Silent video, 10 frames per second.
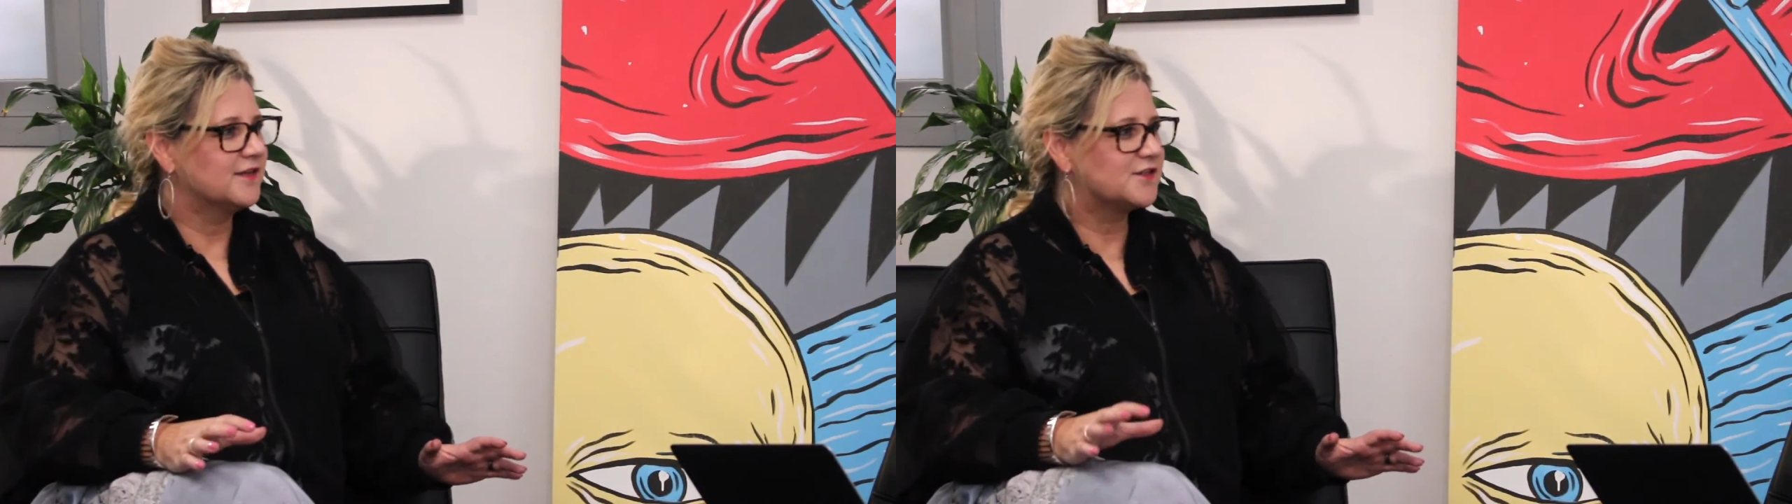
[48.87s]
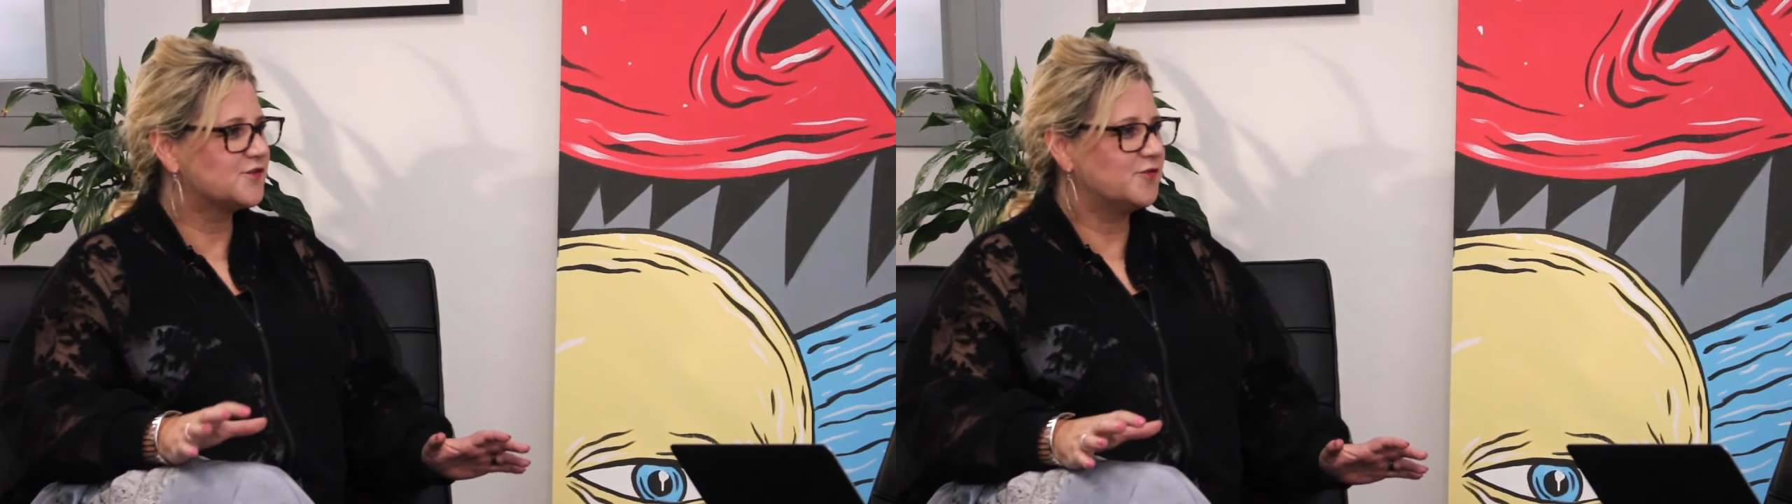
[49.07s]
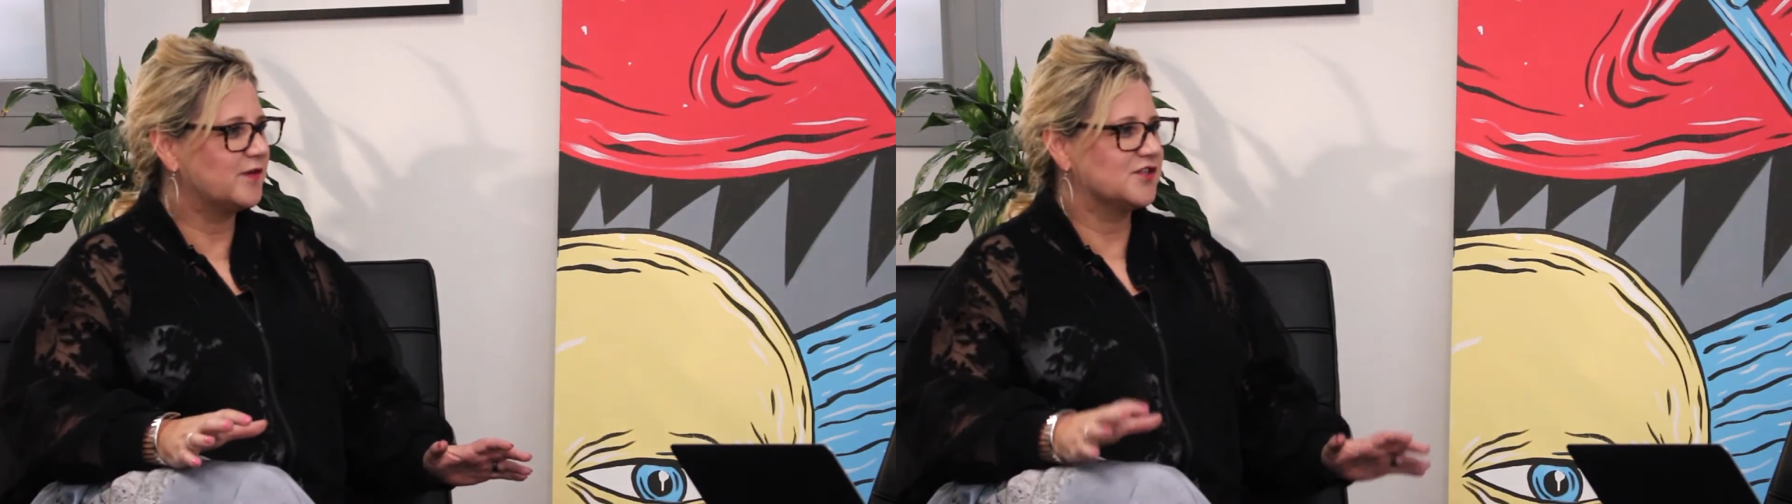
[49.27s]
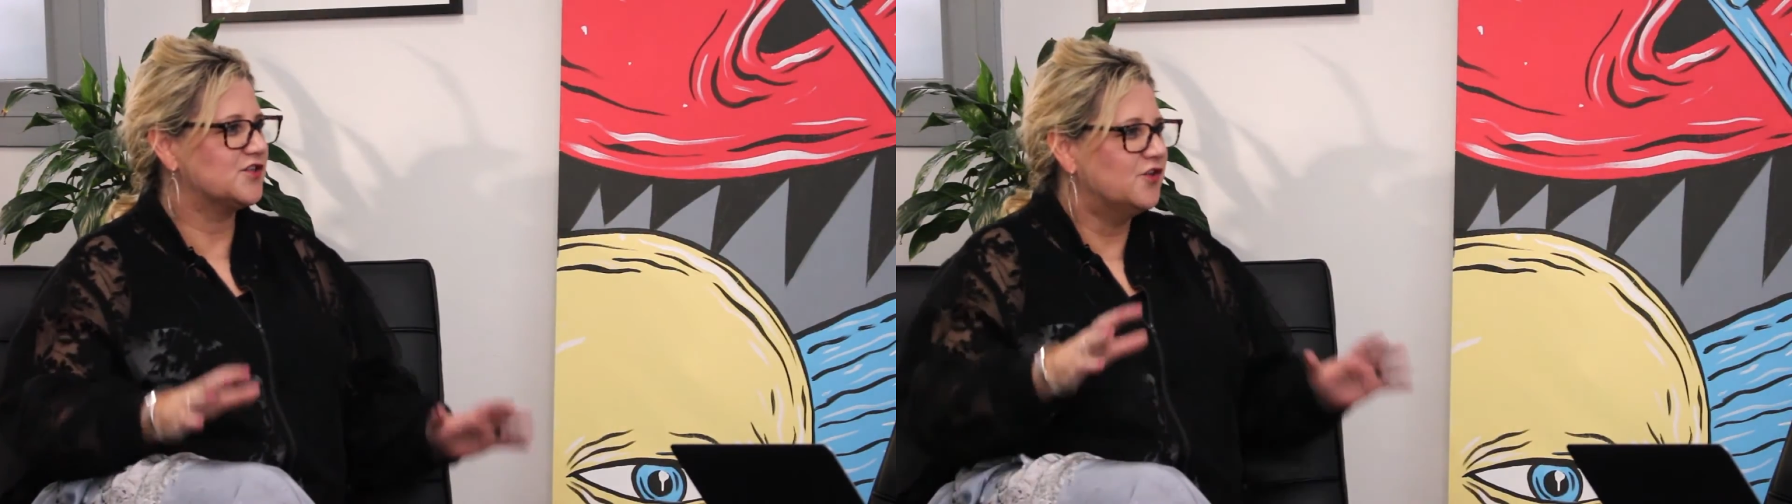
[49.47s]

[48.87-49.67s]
so much